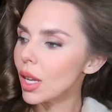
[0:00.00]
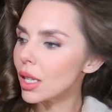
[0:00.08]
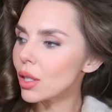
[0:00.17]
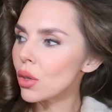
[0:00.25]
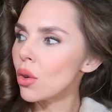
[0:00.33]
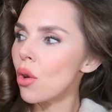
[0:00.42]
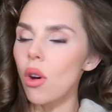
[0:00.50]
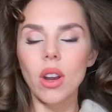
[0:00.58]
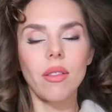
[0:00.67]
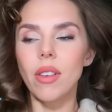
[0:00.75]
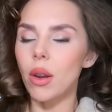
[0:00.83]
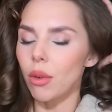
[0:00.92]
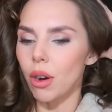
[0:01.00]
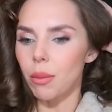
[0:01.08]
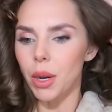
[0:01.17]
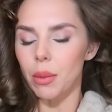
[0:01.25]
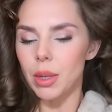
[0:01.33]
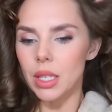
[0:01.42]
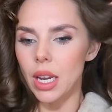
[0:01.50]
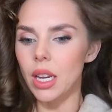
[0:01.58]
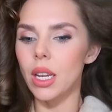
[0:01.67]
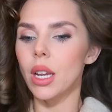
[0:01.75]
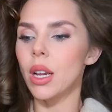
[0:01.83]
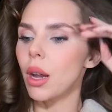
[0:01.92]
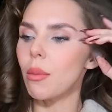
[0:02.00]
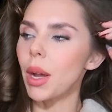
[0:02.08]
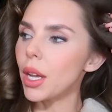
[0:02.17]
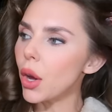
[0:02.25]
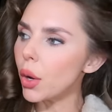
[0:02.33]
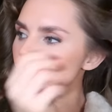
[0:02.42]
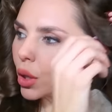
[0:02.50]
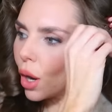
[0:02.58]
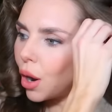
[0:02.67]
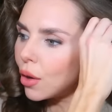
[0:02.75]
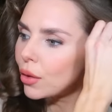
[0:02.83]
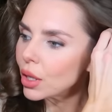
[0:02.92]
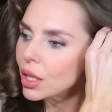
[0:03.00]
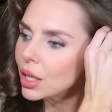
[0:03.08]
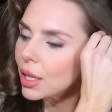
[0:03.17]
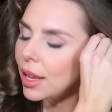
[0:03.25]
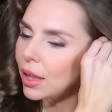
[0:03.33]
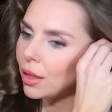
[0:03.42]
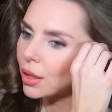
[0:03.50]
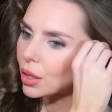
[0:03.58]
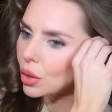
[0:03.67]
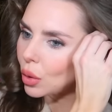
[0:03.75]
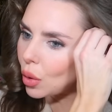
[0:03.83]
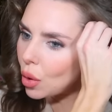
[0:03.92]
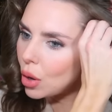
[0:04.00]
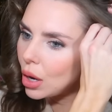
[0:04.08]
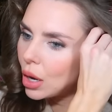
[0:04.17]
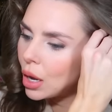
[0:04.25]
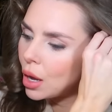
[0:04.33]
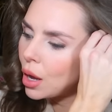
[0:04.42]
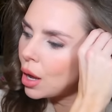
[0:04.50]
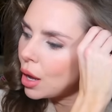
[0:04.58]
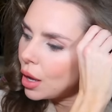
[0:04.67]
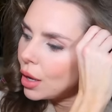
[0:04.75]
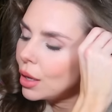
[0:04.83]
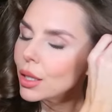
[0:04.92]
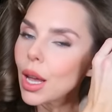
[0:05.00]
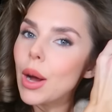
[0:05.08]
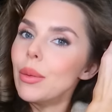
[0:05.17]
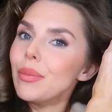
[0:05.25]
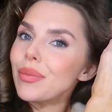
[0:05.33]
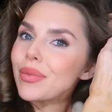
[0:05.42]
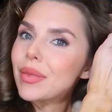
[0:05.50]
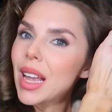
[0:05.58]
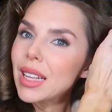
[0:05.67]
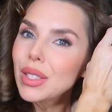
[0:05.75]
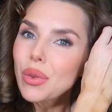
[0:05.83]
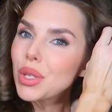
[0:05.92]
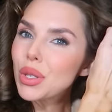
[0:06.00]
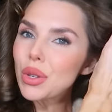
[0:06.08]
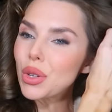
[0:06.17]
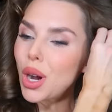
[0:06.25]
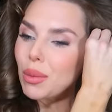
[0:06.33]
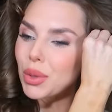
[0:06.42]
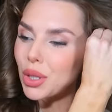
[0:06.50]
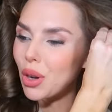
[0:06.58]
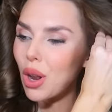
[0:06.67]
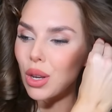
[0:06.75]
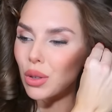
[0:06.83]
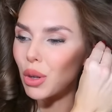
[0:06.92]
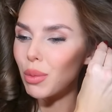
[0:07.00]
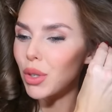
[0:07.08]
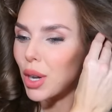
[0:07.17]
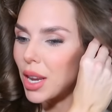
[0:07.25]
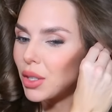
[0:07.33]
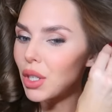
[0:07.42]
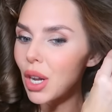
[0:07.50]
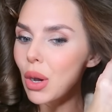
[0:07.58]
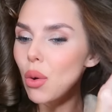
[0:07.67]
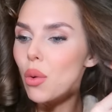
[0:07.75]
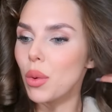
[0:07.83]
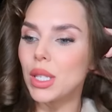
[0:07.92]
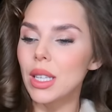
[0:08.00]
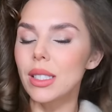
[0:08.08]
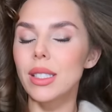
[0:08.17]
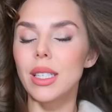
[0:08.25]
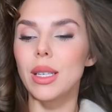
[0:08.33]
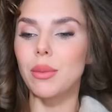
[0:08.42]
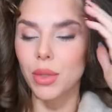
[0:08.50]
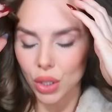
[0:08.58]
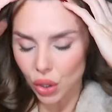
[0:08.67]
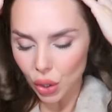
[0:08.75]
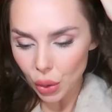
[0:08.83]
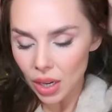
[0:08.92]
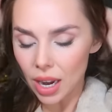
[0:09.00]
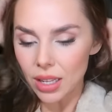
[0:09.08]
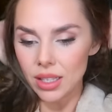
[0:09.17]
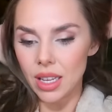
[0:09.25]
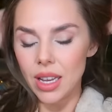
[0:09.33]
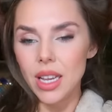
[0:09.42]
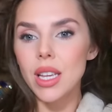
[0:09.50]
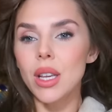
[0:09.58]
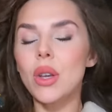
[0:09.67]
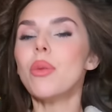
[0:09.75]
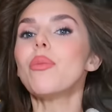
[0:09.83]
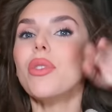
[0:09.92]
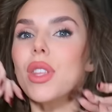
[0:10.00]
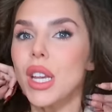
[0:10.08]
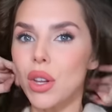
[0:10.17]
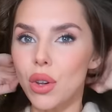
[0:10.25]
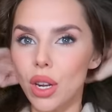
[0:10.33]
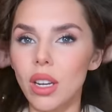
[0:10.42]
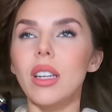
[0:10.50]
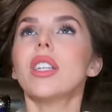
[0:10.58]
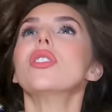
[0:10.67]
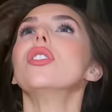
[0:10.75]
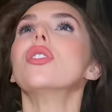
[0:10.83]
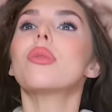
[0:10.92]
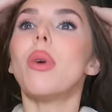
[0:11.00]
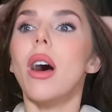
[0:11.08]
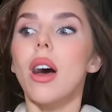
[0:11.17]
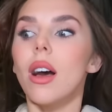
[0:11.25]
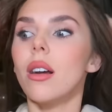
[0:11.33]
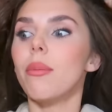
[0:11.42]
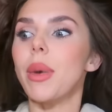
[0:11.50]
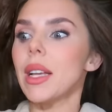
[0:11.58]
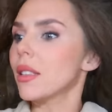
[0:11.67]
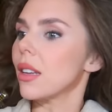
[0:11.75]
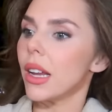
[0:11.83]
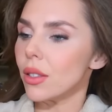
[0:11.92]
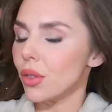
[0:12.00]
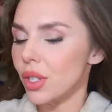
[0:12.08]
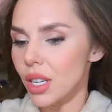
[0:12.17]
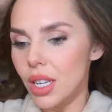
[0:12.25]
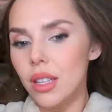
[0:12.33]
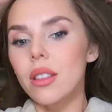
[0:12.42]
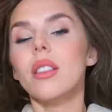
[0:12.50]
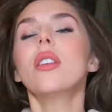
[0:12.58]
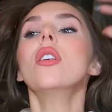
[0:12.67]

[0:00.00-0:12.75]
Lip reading: it's not an event where I'm gonna be taking my coat off because it's in the store. So, it's always a good option, a Holland Cooper trench. It always seems so classy, but then you can literally just wear base layers underneath.